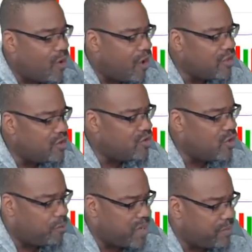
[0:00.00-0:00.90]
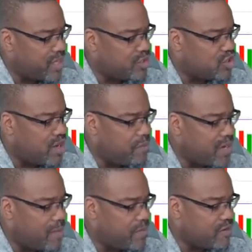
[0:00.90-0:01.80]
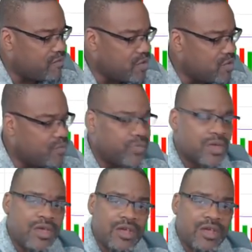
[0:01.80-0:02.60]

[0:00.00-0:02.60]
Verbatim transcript: all you new people that are jumping up in the room,